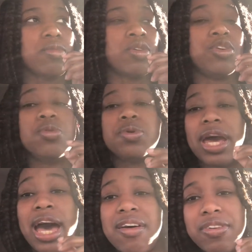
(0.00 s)
you would
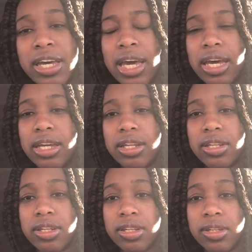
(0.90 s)
advocate
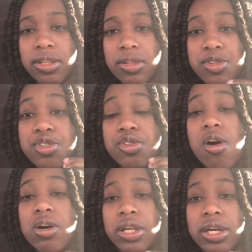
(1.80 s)

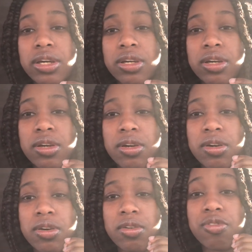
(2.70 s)
strongly
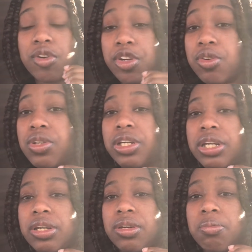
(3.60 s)
for
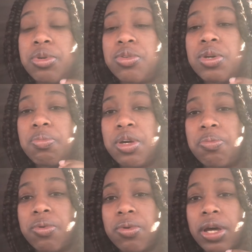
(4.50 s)
unity between
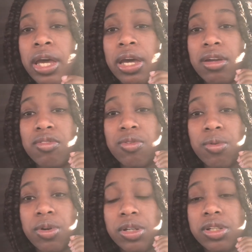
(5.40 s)
people and
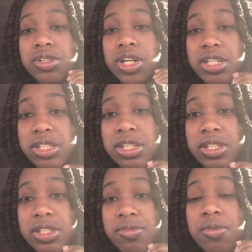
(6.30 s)
for
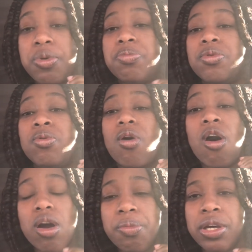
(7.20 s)
justice for people who
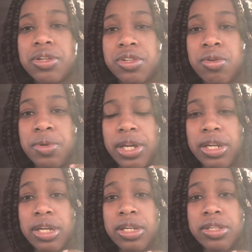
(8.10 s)
are being discriminated
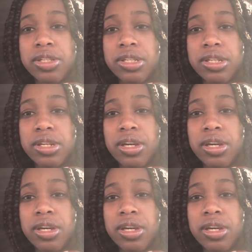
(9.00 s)
against.